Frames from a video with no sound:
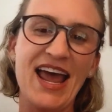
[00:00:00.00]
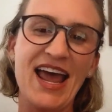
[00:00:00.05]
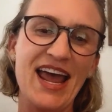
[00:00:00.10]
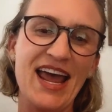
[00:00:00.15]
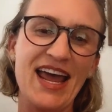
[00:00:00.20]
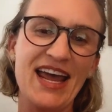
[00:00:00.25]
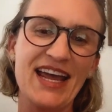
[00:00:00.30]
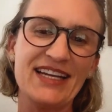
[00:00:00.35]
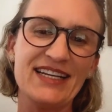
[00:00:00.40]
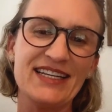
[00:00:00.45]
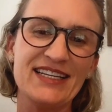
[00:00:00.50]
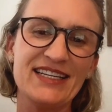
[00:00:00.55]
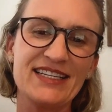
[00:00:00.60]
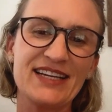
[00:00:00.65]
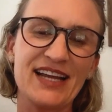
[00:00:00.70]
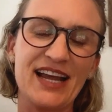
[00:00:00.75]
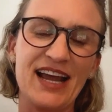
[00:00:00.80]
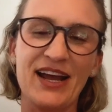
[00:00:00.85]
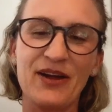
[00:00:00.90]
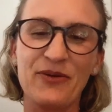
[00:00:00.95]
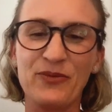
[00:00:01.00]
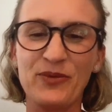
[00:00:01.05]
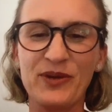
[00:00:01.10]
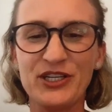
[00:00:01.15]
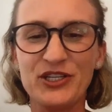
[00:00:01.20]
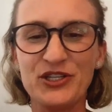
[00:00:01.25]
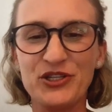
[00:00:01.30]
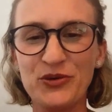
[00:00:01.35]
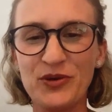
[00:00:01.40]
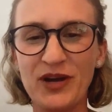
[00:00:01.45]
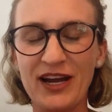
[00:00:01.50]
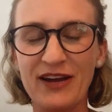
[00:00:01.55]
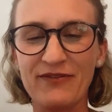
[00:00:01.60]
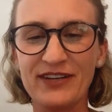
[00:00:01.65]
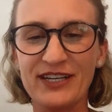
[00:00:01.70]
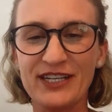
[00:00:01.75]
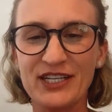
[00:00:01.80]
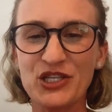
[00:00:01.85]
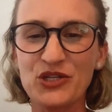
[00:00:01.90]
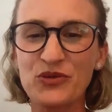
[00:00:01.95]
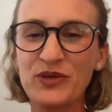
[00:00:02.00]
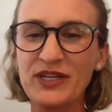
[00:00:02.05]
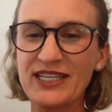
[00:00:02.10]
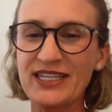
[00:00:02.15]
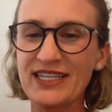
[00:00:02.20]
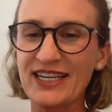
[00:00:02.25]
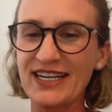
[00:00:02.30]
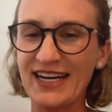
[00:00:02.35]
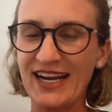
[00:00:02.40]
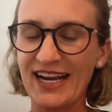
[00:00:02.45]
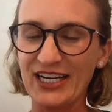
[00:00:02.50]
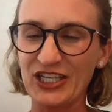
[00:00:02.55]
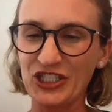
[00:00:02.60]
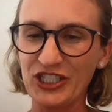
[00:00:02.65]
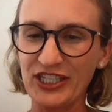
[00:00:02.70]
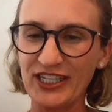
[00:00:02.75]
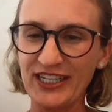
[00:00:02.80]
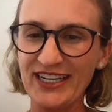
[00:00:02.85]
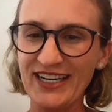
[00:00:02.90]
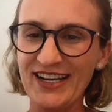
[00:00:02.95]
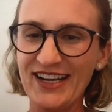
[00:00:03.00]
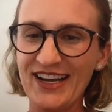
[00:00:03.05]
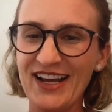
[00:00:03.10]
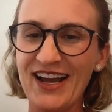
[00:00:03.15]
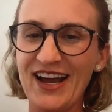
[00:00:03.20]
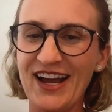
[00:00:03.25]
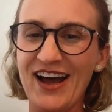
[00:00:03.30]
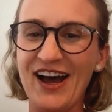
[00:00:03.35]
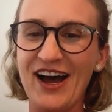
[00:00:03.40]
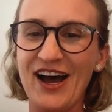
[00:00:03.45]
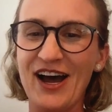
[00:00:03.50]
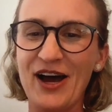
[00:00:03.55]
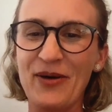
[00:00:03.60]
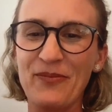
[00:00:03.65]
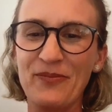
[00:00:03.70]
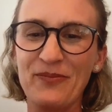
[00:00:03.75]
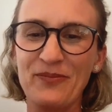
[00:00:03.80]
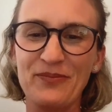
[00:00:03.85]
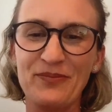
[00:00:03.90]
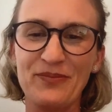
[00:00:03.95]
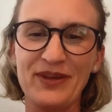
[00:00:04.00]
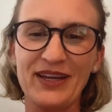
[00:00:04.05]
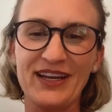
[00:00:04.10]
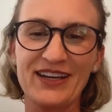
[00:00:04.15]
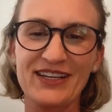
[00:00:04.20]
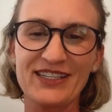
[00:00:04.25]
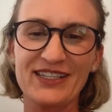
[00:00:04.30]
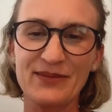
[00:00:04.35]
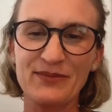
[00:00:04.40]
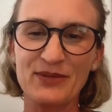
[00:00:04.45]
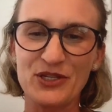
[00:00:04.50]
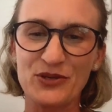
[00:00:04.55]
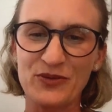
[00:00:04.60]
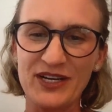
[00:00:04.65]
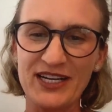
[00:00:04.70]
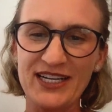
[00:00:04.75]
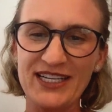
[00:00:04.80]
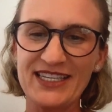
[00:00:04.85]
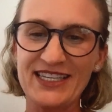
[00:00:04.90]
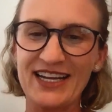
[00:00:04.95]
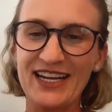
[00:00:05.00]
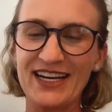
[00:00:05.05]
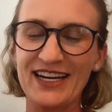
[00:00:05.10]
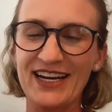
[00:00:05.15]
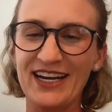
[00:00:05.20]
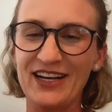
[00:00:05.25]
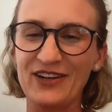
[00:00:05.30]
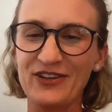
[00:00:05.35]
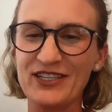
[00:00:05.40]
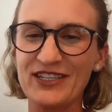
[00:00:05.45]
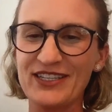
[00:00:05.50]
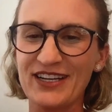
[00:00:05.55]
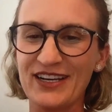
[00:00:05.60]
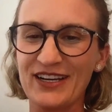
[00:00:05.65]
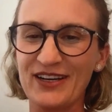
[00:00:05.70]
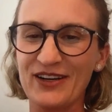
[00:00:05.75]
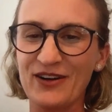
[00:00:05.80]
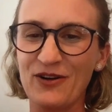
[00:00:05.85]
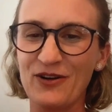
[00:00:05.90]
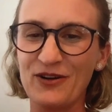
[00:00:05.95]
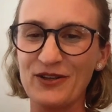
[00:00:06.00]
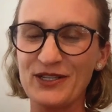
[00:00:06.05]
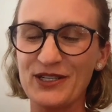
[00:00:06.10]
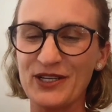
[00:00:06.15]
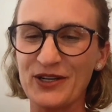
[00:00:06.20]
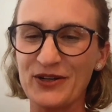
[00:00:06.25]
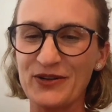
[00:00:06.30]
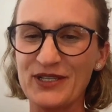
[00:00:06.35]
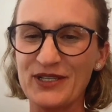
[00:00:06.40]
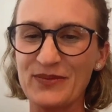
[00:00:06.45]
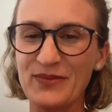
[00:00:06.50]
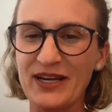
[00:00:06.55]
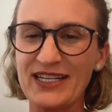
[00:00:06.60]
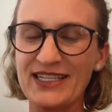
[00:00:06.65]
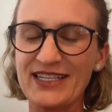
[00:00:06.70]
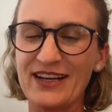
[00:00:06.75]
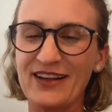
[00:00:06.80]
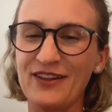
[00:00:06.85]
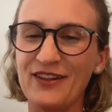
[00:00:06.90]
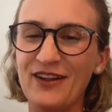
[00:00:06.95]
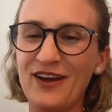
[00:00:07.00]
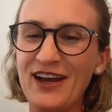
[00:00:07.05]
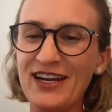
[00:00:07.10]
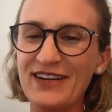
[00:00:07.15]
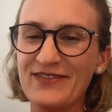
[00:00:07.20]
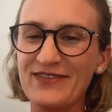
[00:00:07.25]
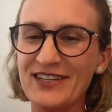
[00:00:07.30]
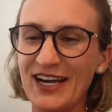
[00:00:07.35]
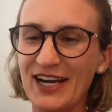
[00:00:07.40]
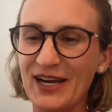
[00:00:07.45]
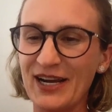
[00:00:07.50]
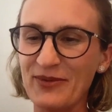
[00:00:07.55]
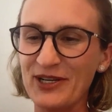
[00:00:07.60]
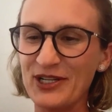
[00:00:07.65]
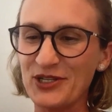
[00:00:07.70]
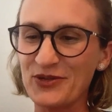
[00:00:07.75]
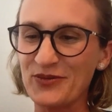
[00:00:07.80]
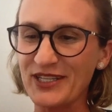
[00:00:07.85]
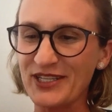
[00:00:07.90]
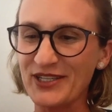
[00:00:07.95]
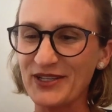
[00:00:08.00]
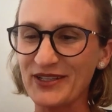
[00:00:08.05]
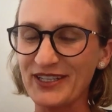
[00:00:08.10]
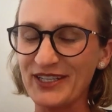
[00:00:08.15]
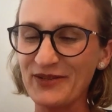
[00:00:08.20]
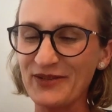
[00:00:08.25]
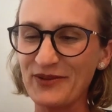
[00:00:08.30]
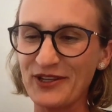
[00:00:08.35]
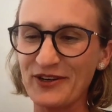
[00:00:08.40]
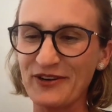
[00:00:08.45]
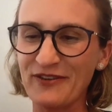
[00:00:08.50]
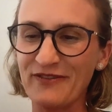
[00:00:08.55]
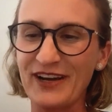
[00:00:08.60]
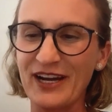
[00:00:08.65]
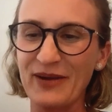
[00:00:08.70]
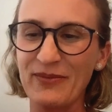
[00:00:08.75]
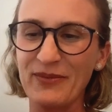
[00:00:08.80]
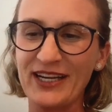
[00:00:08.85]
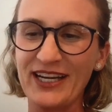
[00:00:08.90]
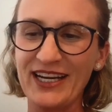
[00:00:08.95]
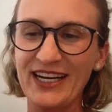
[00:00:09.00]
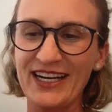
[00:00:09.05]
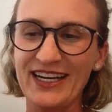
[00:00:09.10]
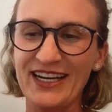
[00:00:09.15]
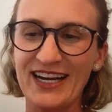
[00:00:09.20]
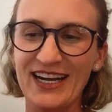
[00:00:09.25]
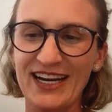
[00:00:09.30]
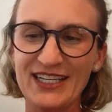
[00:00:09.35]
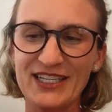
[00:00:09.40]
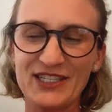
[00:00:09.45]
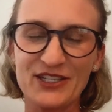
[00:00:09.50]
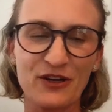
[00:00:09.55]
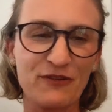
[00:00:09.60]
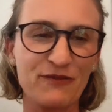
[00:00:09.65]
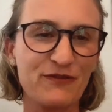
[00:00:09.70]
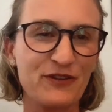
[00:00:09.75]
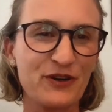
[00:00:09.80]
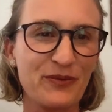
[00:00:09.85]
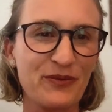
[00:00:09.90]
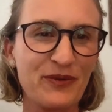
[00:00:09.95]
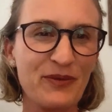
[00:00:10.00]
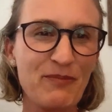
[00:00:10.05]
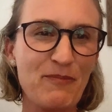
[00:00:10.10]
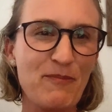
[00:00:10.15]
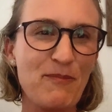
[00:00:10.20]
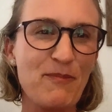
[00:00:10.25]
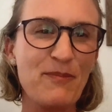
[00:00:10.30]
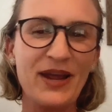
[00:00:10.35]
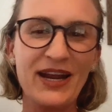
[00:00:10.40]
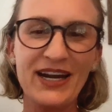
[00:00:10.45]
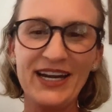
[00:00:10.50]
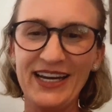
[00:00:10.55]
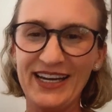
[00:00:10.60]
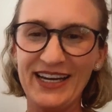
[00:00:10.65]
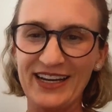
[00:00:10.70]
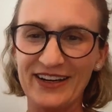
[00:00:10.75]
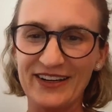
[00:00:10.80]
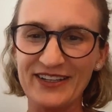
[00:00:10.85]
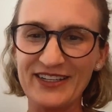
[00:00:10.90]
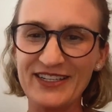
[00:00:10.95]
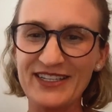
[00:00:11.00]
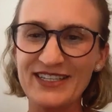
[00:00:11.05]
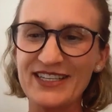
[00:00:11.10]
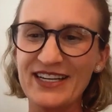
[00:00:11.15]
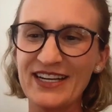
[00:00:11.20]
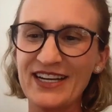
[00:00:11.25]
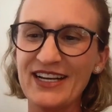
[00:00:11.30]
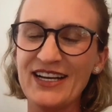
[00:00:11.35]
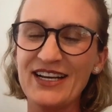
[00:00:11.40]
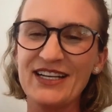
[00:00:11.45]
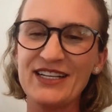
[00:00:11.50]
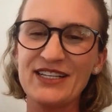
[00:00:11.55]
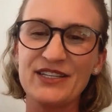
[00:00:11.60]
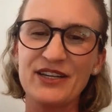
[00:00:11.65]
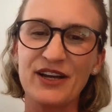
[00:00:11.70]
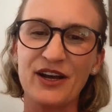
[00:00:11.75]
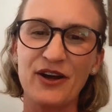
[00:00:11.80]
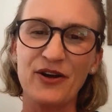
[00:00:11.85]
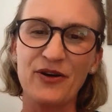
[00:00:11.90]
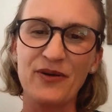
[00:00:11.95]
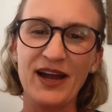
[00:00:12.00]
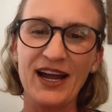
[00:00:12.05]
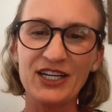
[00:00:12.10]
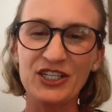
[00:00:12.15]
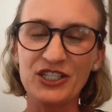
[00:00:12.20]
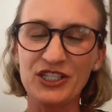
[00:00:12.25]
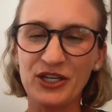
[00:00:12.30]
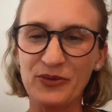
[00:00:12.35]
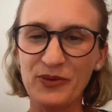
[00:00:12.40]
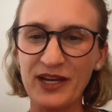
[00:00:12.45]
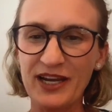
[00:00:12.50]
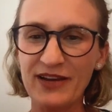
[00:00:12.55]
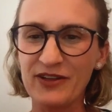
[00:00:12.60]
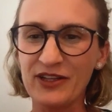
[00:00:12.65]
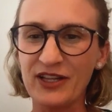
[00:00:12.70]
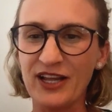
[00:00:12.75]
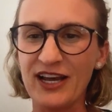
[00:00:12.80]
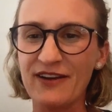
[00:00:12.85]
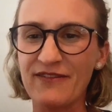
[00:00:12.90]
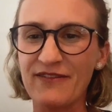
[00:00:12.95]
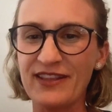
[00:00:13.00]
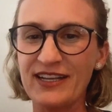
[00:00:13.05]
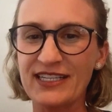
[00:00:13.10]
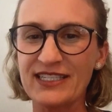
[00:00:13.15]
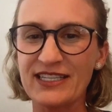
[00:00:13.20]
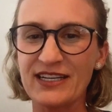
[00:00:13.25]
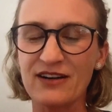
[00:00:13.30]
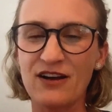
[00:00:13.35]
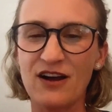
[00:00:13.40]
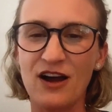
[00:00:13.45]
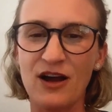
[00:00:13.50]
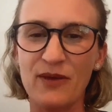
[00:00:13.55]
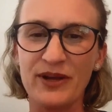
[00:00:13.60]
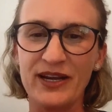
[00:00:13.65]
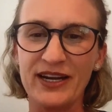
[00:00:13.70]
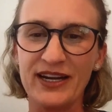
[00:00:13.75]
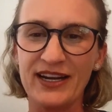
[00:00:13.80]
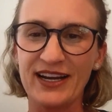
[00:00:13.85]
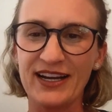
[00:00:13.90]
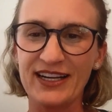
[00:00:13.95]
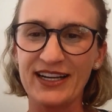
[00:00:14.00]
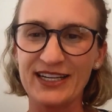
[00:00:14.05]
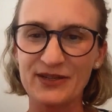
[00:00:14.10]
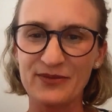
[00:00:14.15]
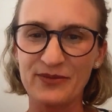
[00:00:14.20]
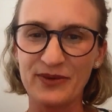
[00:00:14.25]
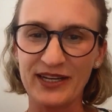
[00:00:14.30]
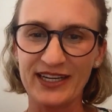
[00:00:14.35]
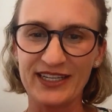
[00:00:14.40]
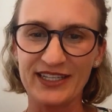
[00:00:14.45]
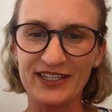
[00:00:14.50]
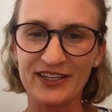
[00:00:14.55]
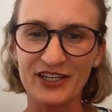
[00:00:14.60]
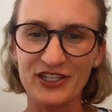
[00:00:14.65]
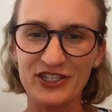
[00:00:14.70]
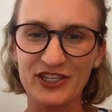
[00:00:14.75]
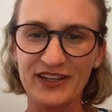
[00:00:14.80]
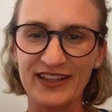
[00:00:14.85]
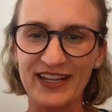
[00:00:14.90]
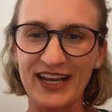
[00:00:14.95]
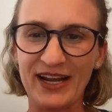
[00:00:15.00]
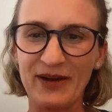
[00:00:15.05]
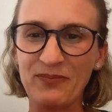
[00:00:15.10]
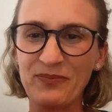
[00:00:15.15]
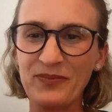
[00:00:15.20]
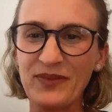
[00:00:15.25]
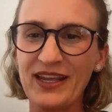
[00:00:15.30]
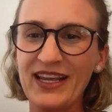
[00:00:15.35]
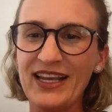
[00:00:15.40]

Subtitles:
And we do have a Swiss connection because I'm Swiss, and Elsa also spends a lot of time in Switzerland with her family and has so for many years. So actually, we have a lot of things in common. I guess we can touch on that